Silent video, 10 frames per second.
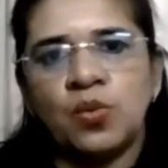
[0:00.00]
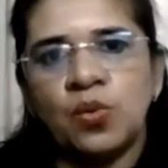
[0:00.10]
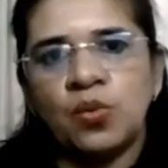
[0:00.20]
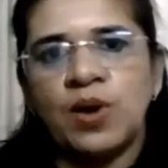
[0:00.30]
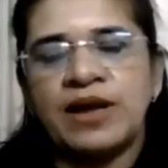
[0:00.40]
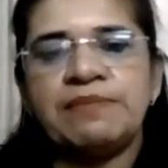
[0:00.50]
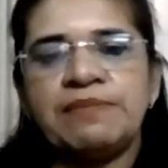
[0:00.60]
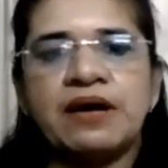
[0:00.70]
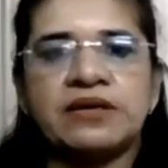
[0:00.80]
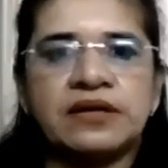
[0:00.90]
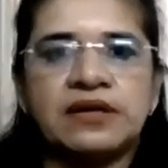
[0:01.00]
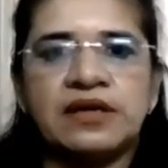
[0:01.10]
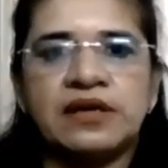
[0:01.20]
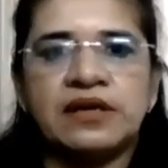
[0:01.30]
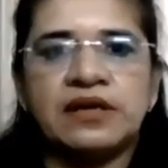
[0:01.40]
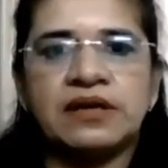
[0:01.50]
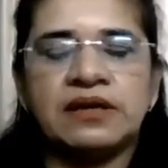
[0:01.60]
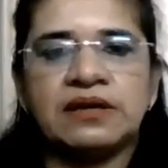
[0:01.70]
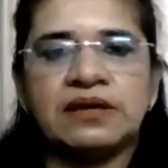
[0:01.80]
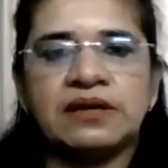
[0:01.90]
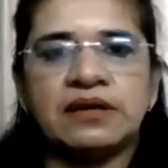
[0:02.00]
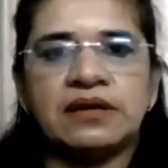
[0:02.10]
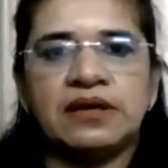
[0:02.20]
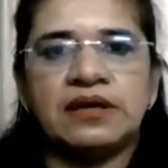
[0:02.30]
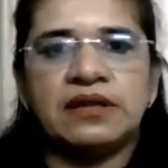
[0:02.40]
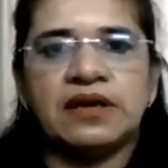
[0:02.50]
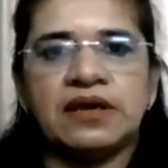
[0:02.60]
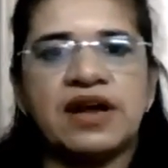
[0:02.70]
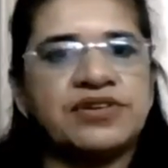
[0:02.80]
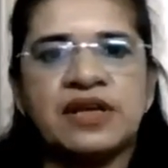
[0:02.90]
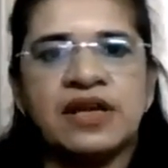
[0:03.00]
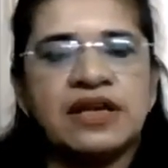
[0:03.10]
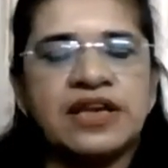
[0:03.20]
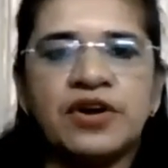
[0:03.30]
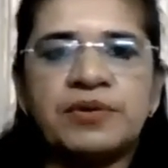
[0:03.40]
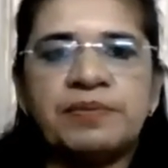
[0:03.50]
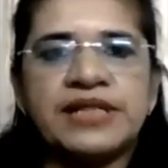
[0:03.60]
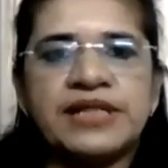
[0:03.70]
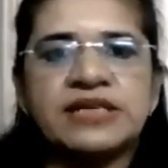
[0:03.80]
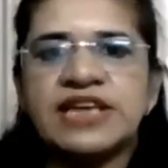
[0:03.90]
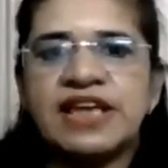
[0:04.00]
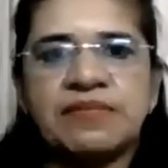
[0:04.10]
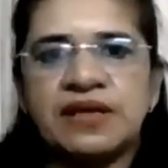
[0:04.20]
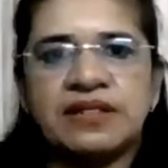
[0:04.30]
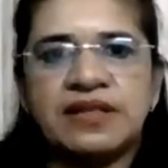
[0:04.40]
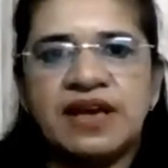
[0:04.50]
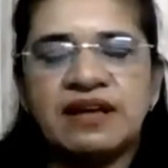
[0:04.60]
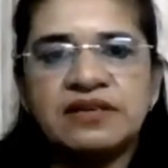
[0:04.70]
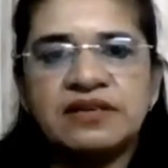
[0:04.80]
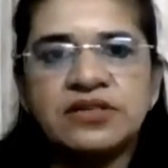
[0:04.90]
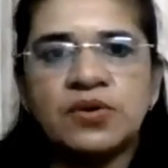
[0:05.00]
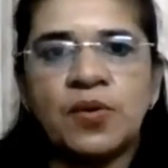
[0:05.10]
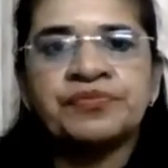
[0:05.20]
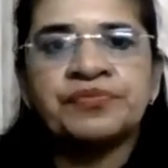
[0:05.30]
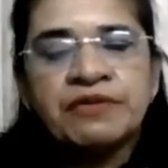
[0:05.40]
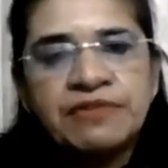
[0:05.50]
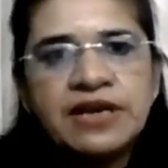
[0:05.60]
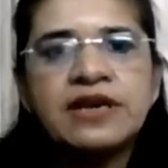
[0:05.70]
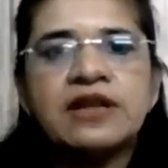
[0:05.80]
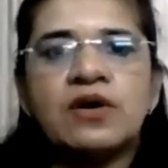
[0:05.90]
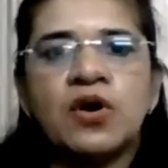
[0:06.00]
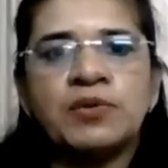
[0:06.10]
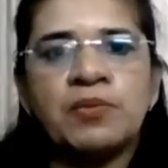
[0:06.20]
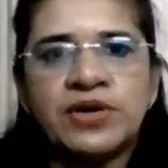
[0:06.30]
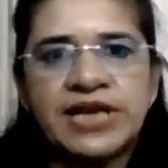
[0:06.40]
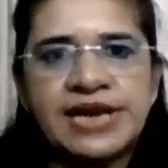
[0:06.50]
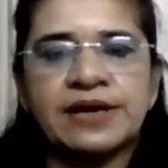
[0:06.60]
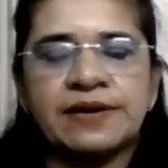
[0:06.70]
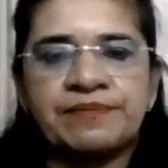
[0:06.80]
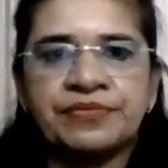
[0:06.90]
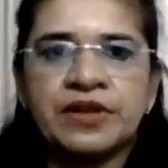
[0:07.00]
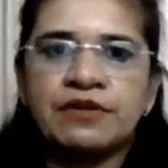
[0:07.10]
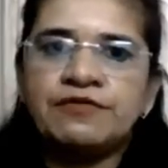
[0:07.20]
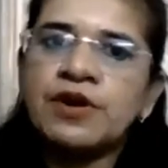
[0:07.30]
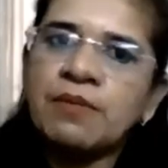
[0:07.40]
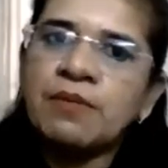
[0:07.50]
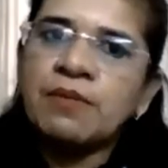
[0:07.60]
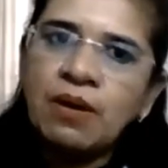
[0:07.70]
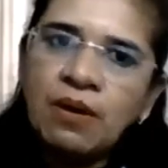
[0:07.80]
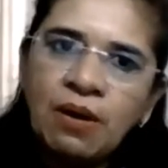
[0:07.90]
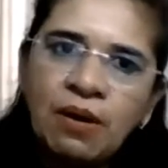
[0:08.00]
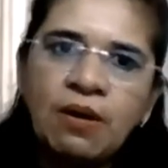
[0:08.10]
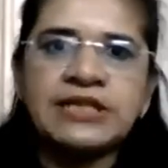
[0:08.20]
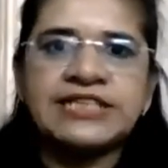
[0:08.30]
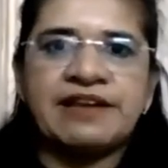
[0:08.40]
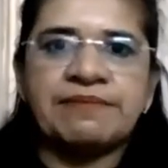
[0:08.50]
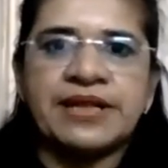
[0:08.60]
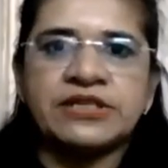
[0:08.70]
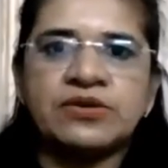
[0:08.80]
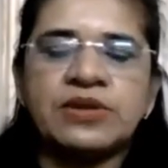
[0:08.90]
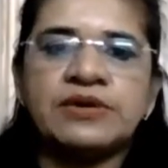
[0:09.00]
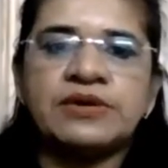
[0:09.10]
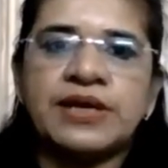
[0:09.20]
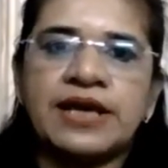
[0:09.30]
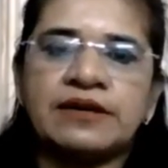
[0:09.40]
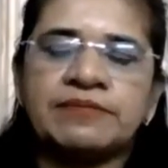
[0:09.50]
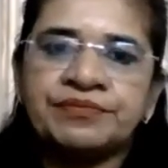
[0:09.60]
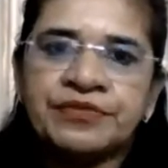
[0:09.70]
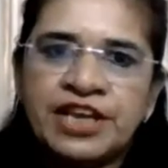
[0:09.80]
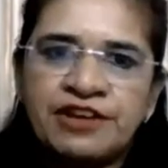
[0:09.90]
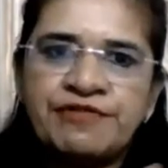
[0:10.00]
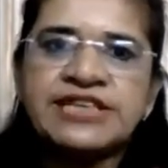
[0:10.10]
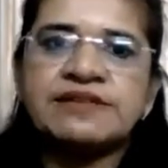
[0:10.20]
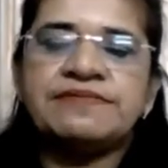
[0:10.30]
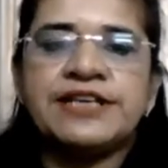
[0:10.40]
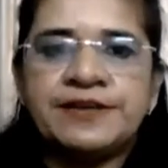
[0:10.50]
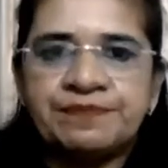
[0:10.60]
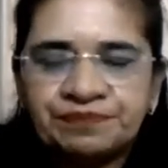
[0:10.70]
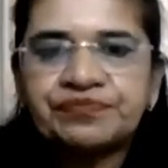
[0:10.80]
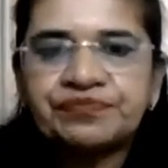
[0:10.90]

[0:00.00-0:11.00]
one part uh, in the country not be the same the other. So we need a lot more data from all segments so that we can effectively,